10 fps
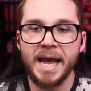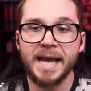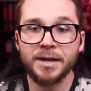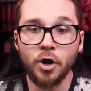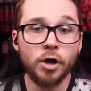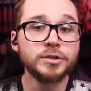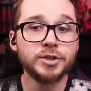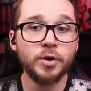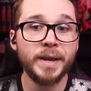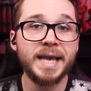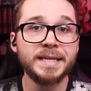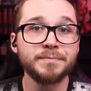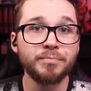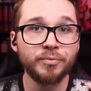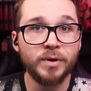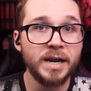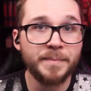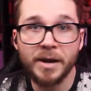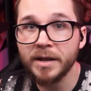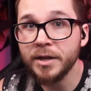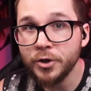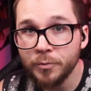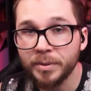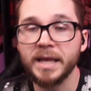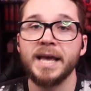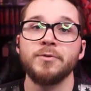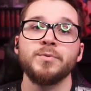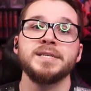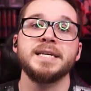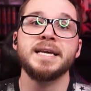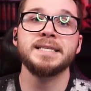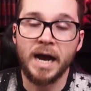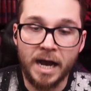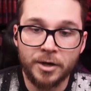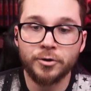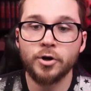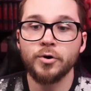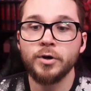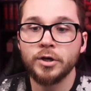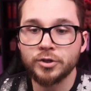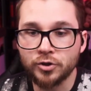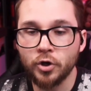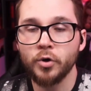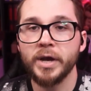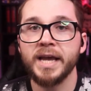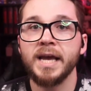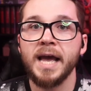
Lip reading: And also it brought about a new plan, which is Hakuro, Soe,